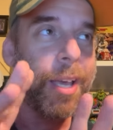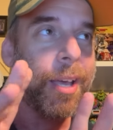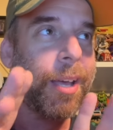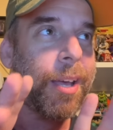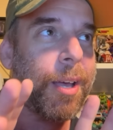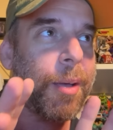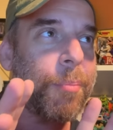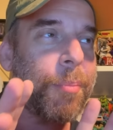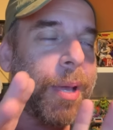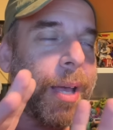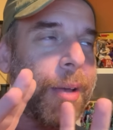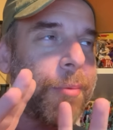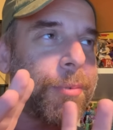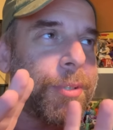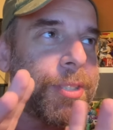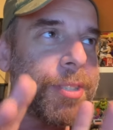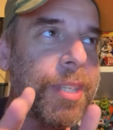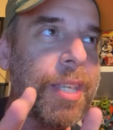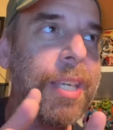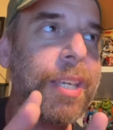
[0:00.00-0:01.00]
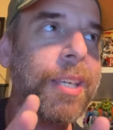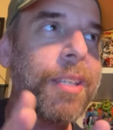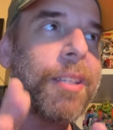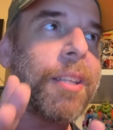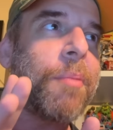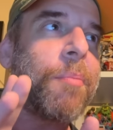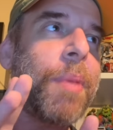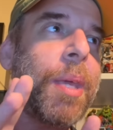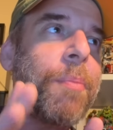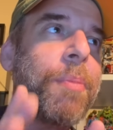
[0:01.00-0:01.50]
I was thinking
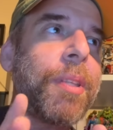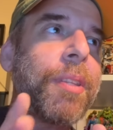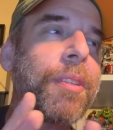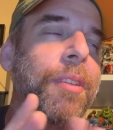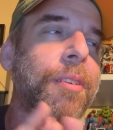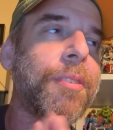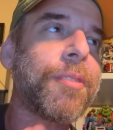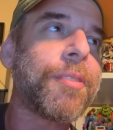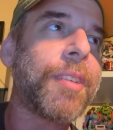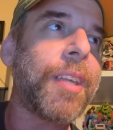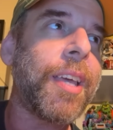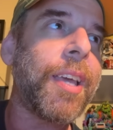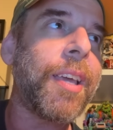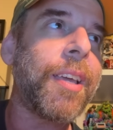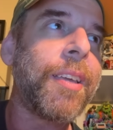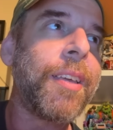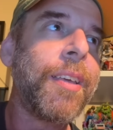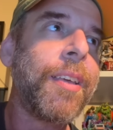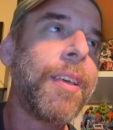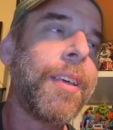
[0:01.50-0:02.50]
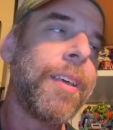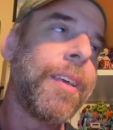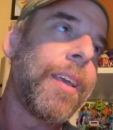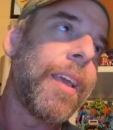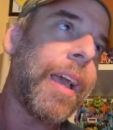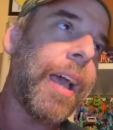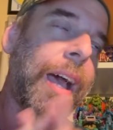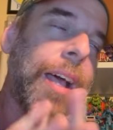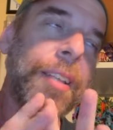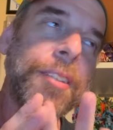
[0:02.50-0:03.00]
that maybe Thursday,
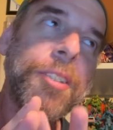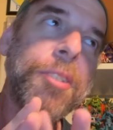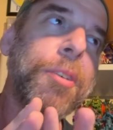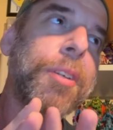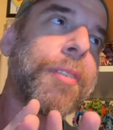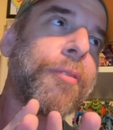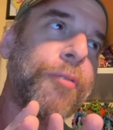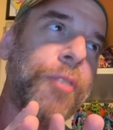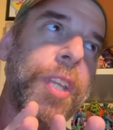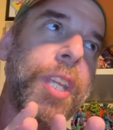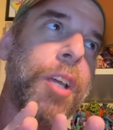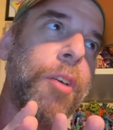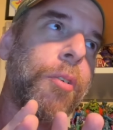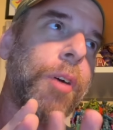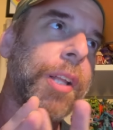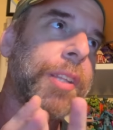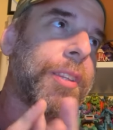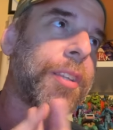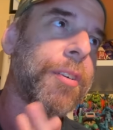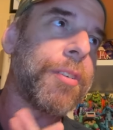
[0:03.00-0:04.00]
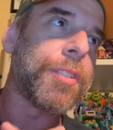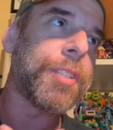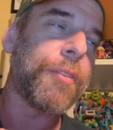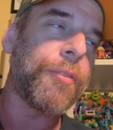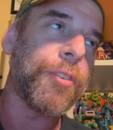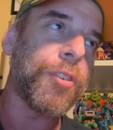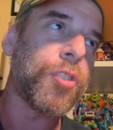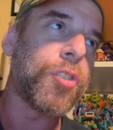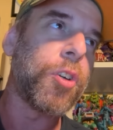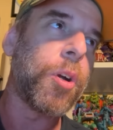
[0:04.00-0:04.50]
I'll do a video on Thursday
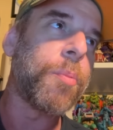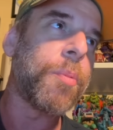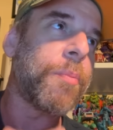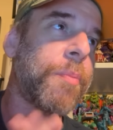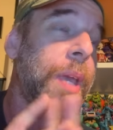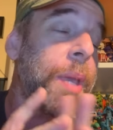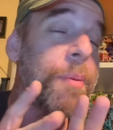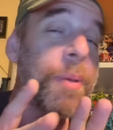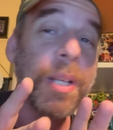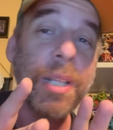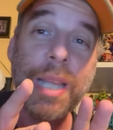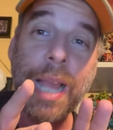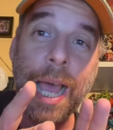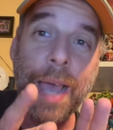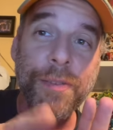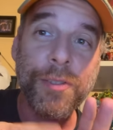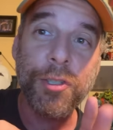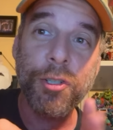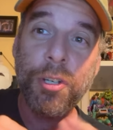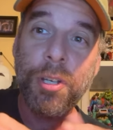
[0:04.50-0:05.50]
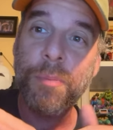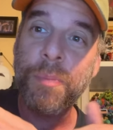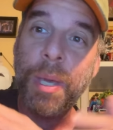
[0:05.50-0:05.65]
for sure, but maybe a live stream.